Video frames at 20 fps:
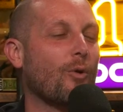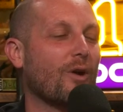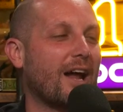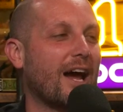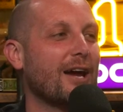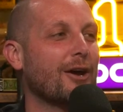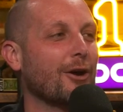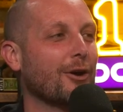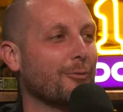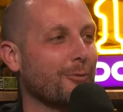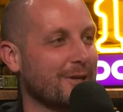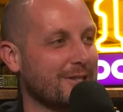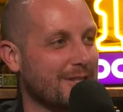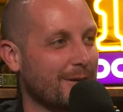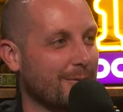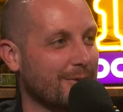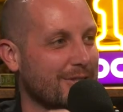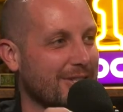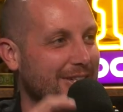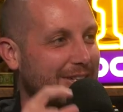What I heard was it
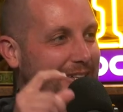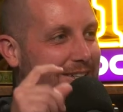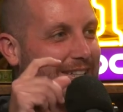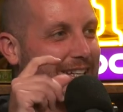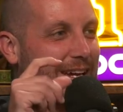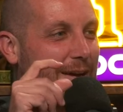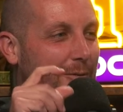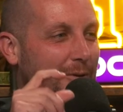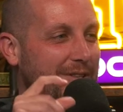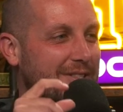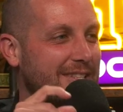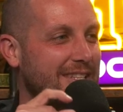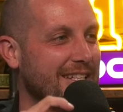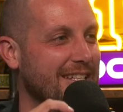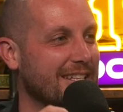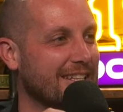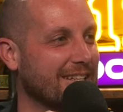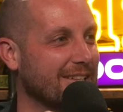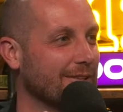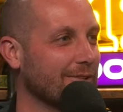was
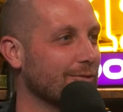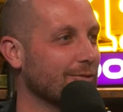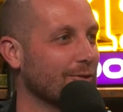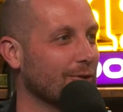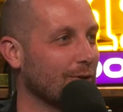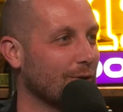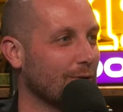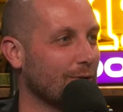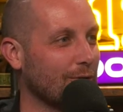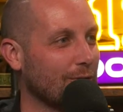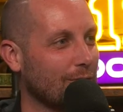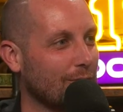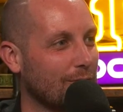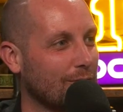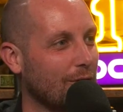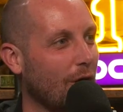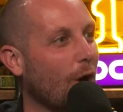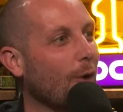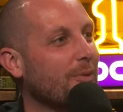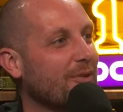the
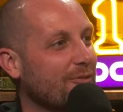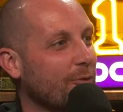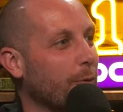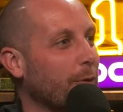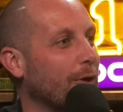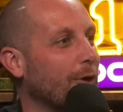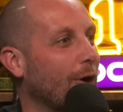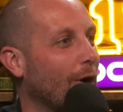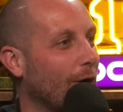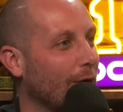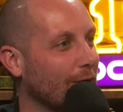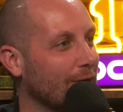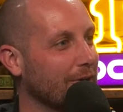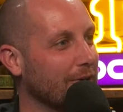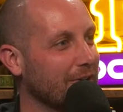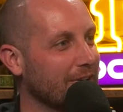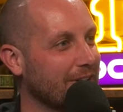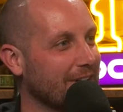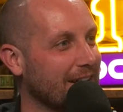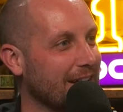call before the call.
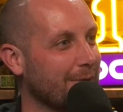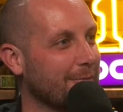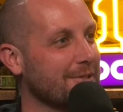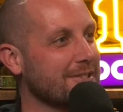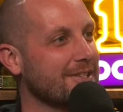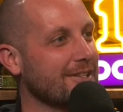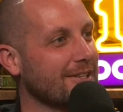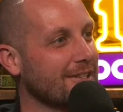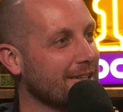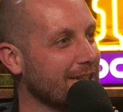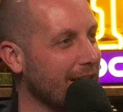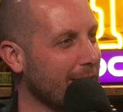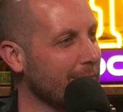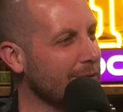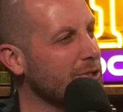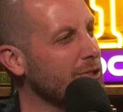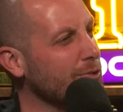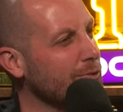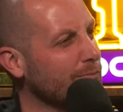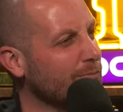It was the hey,
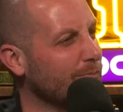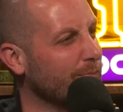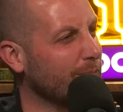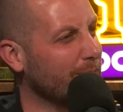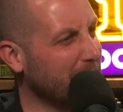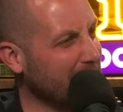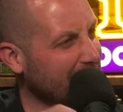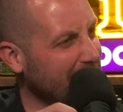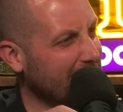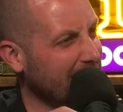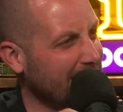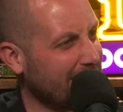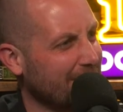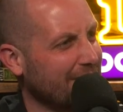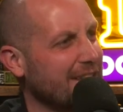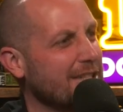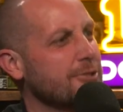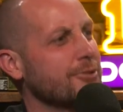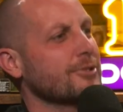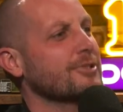would you be
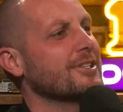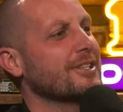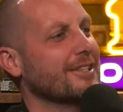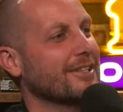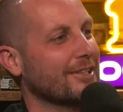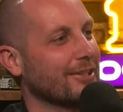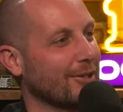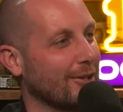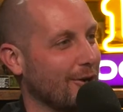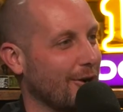even interested in the call?